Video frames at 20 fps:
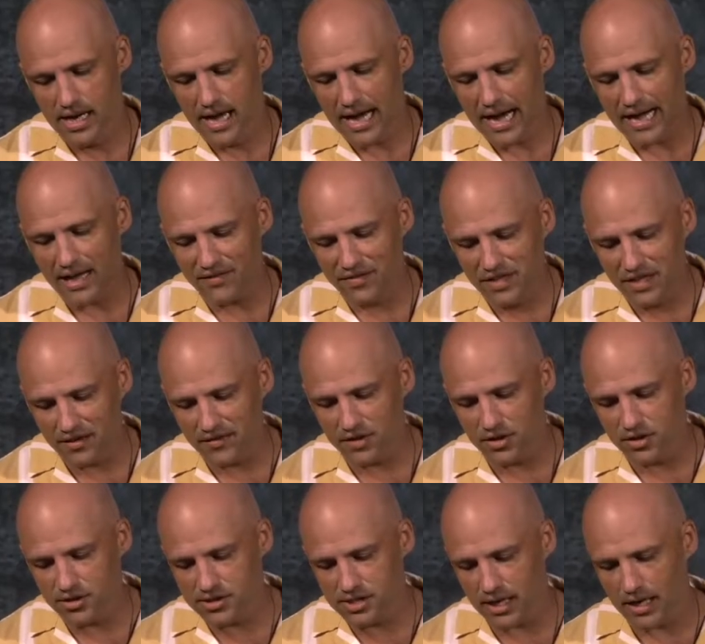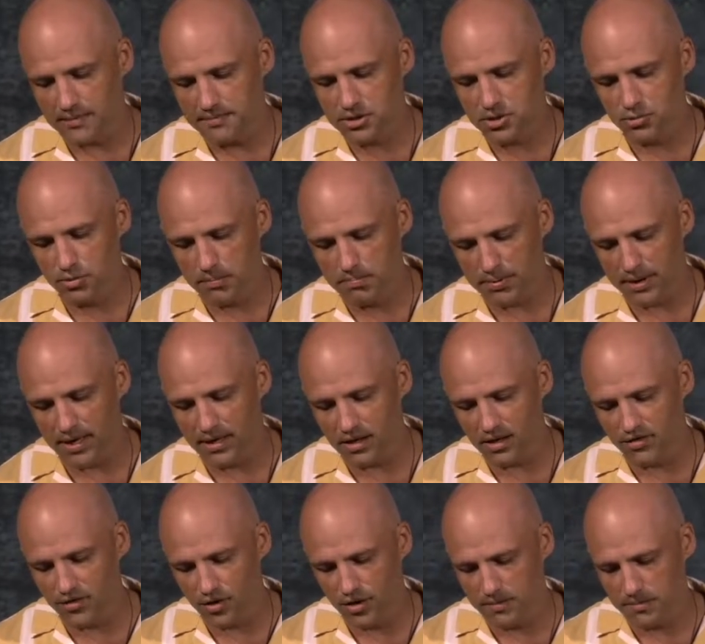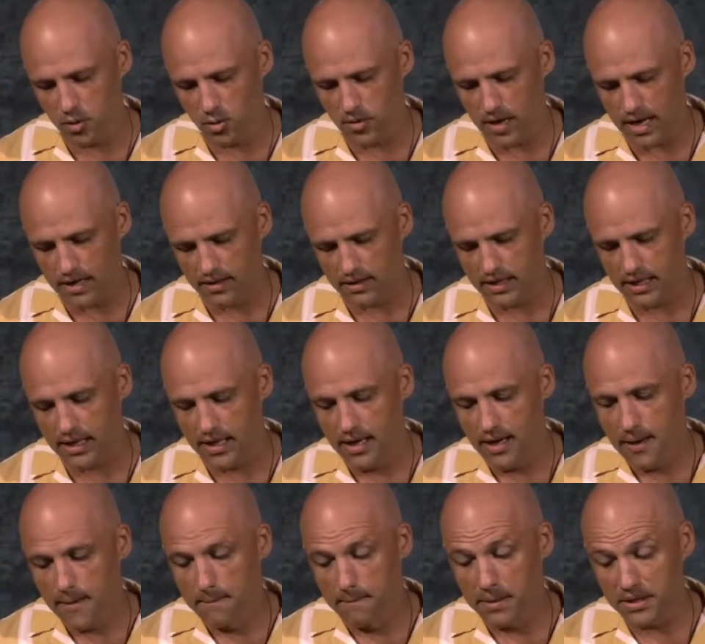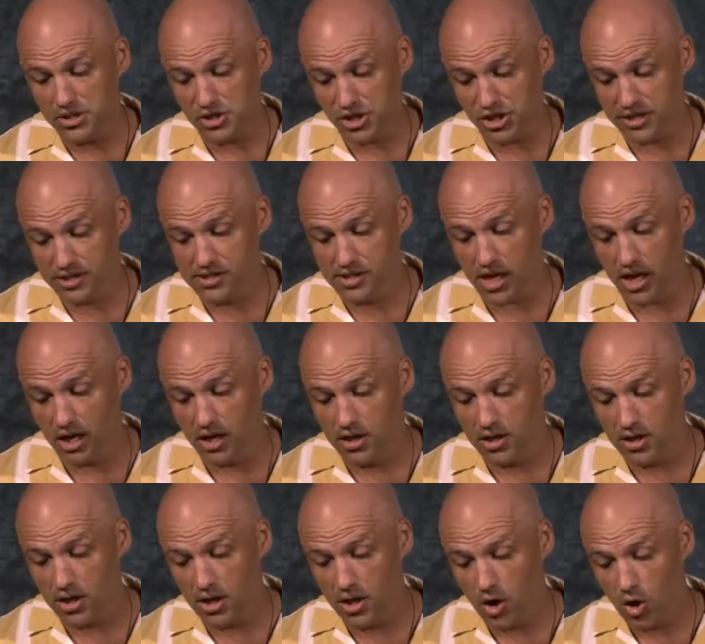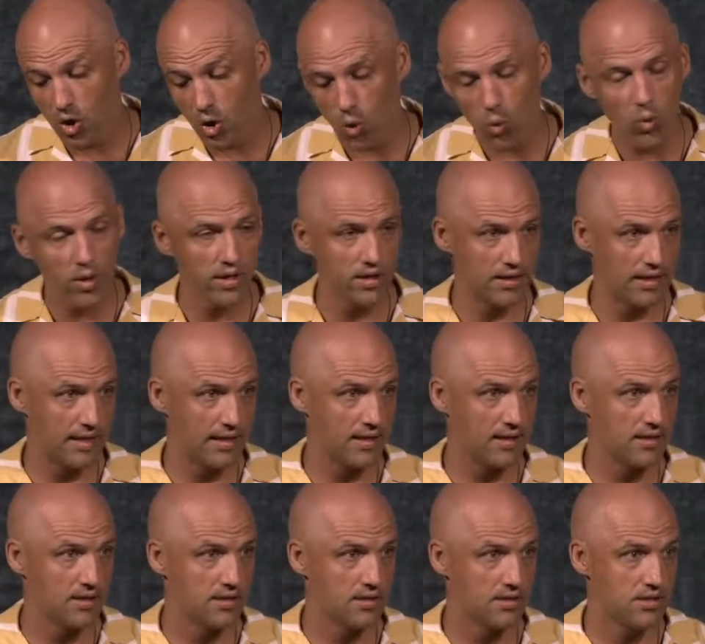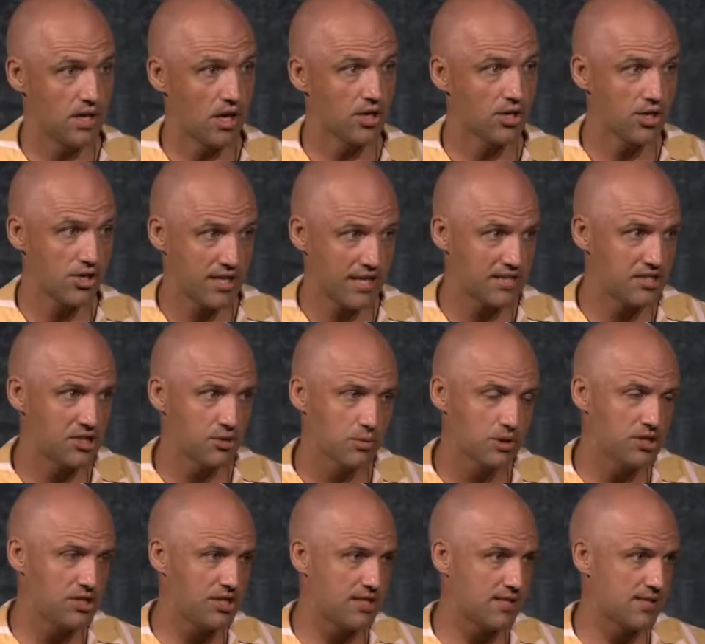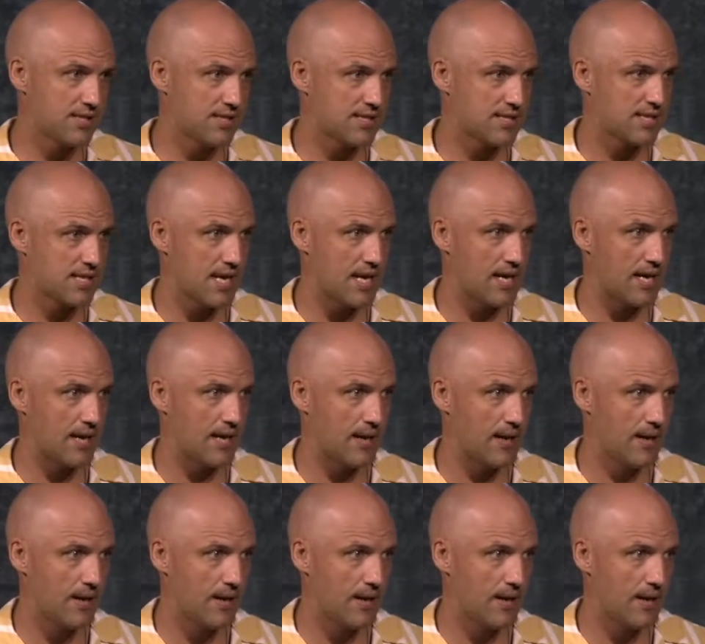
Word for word: I have given her time to repent of her immorality, but she is unwilling." Are you catching what Jesus is saying?